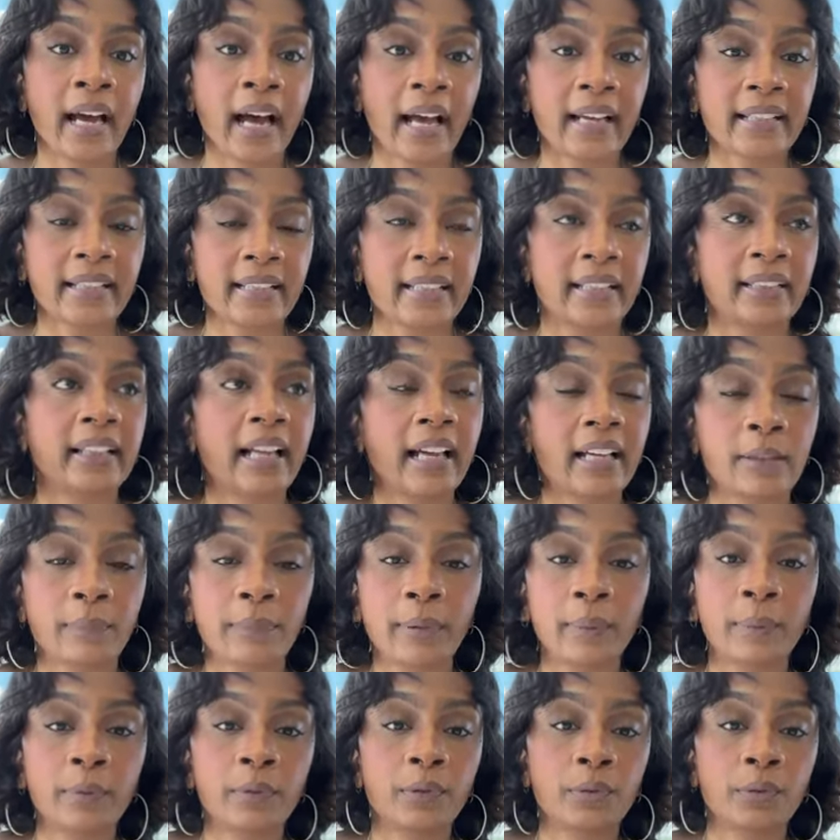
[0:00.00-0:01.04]
I see a lot of
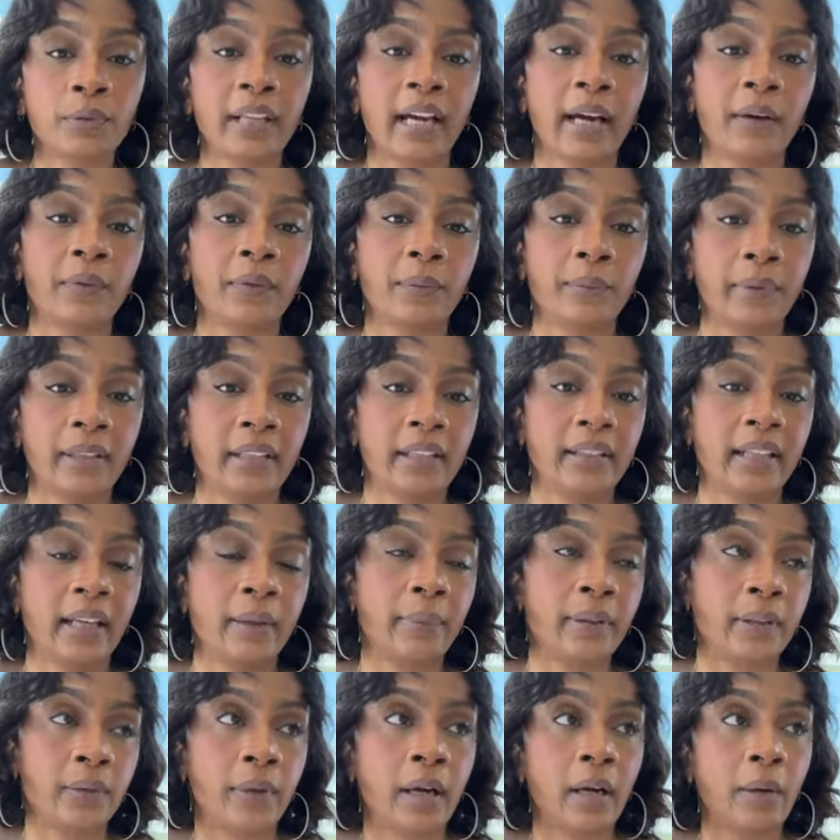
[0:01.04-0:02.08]
people do that with me.
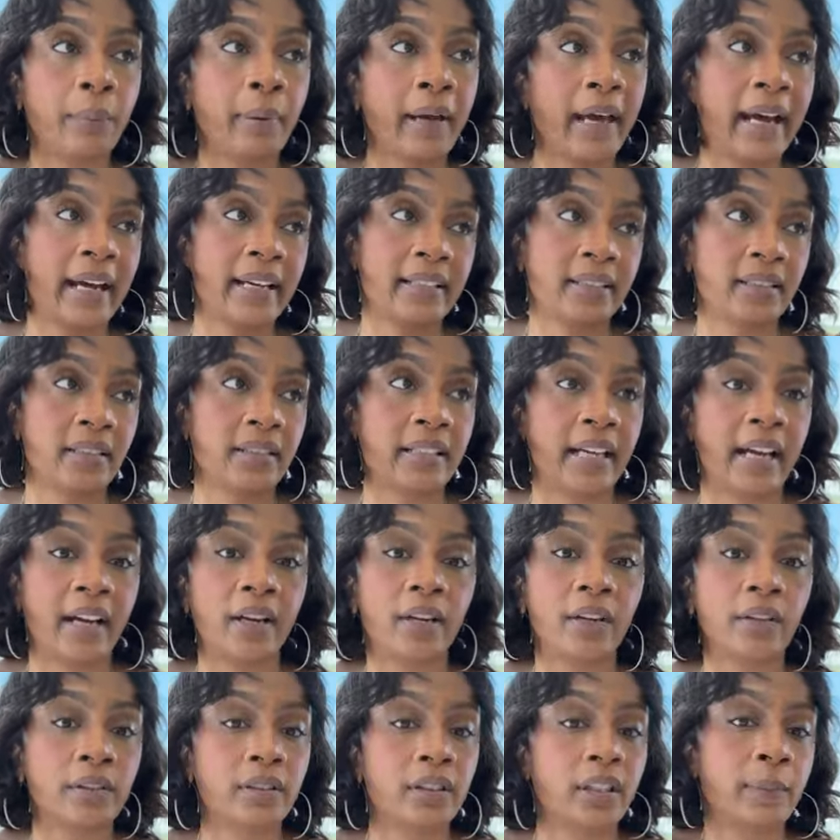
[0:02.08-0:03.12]
They've been around pastors that
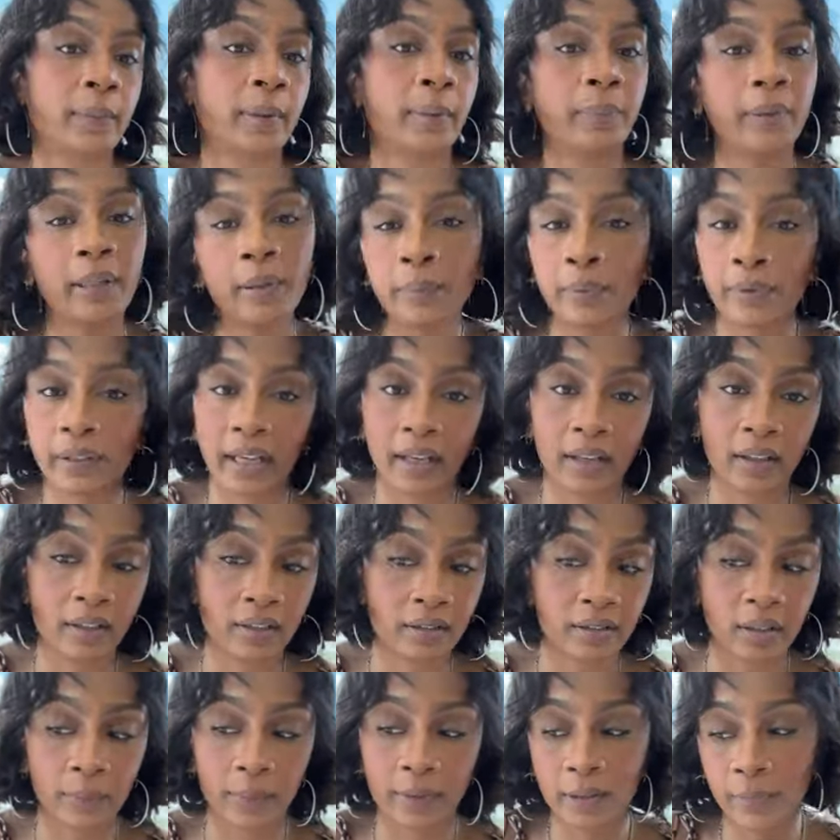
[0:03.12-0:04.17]
hurt them and people that
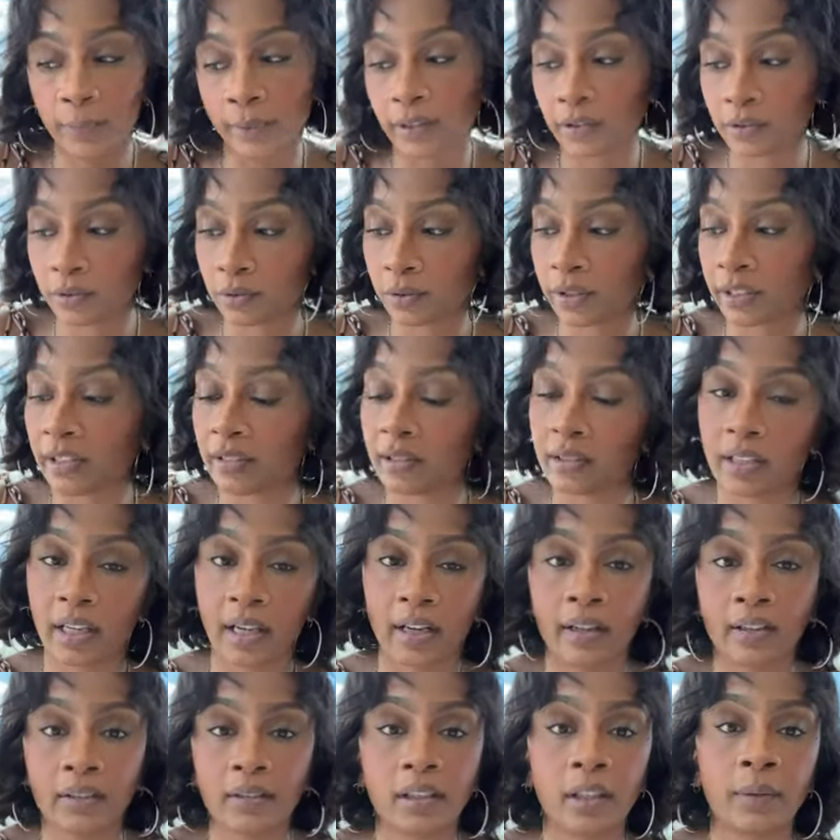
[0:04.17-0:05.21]
hurt them and spiritual leaders
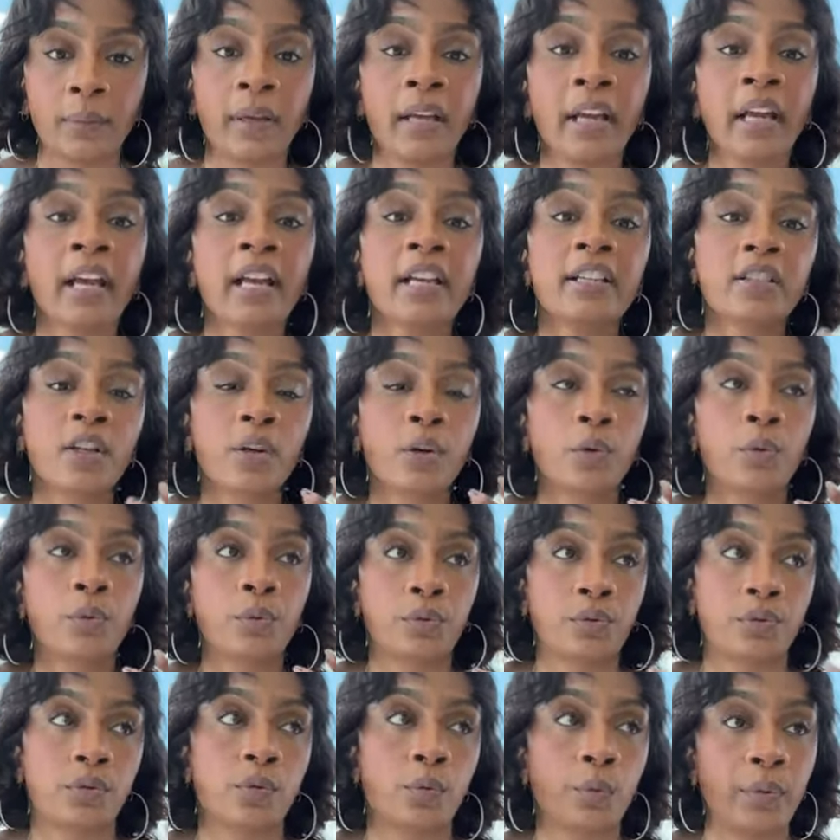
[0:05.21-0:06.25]
that hurt them.
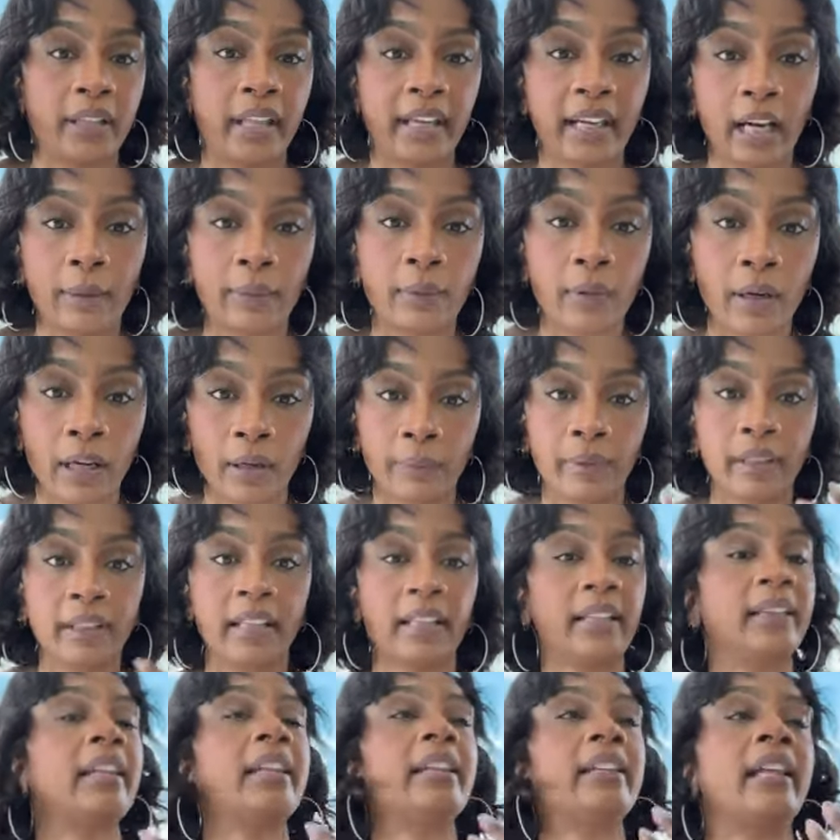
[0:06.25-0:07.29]
So when they come around me,
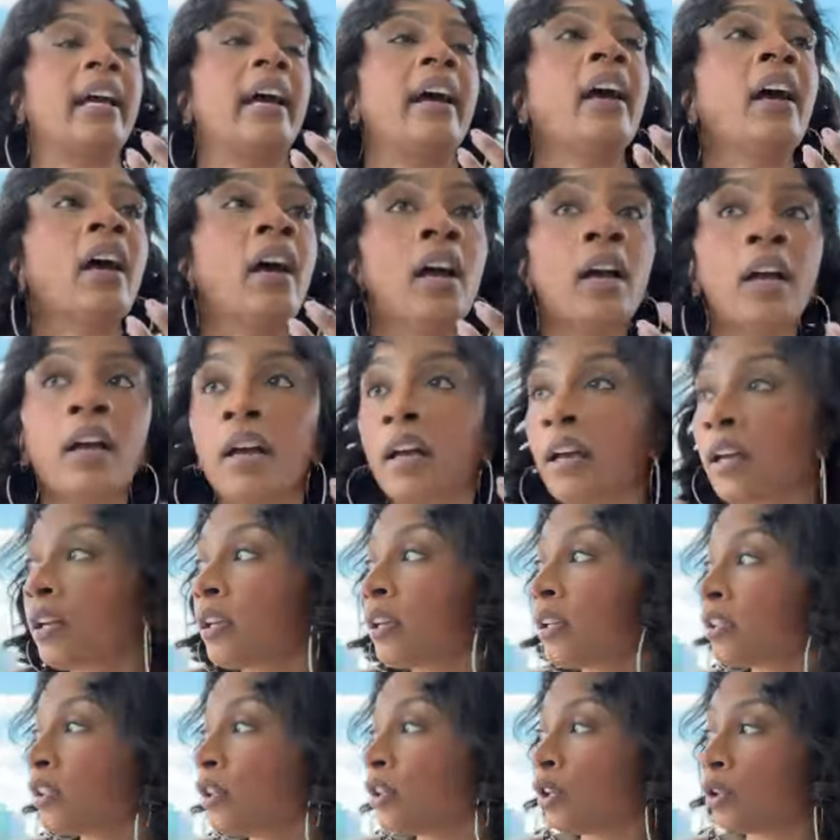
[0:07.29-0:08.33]
they think that,
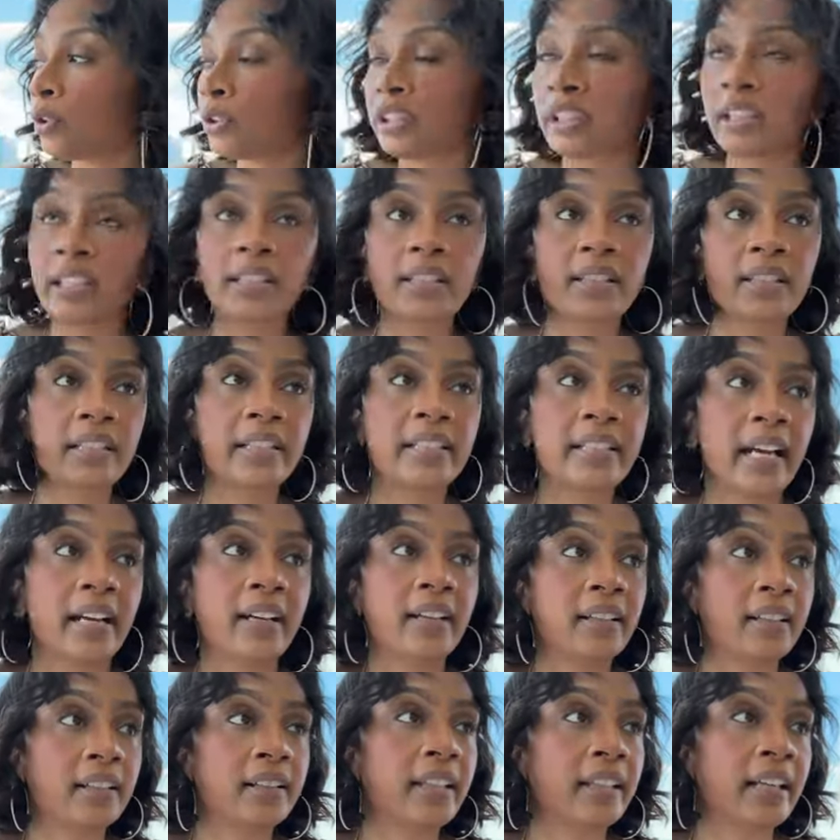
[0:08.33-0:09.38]
you know, she she's
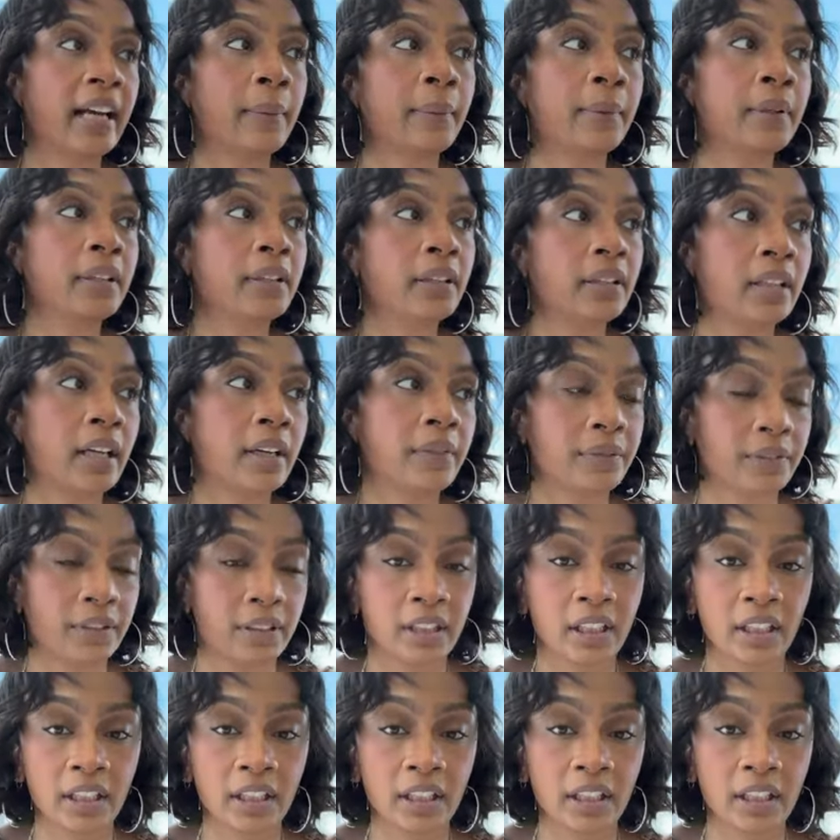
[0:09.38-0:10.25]
not gonna think I'm good enough.